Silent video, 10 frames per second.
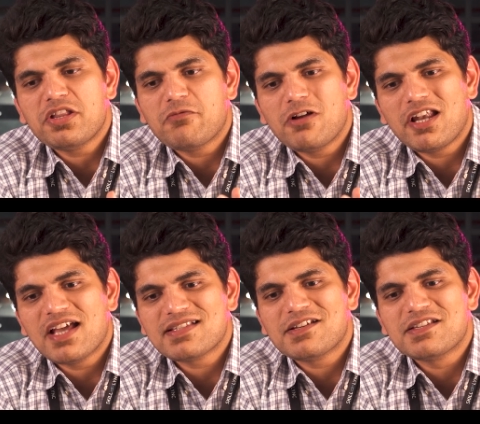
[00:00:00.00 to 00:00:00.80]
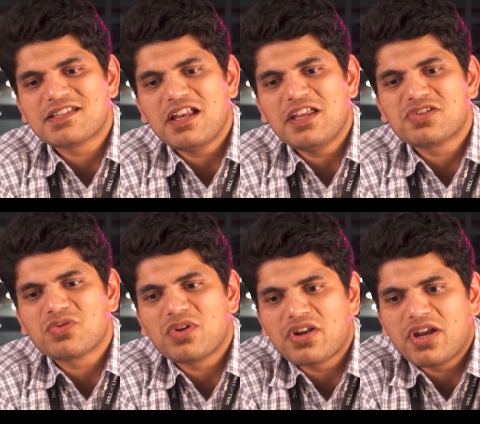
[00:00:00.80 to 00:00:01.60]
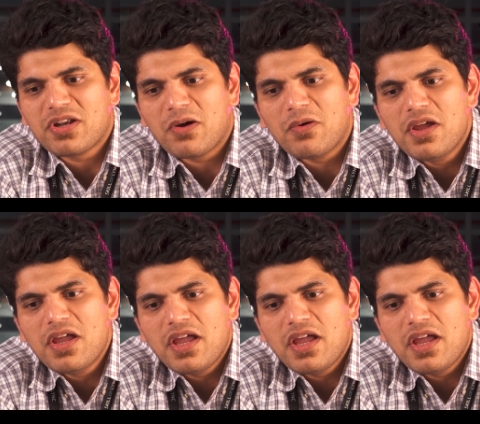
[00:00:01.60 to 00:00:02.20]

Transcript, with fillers: in the world has a Skill-Lync student right now.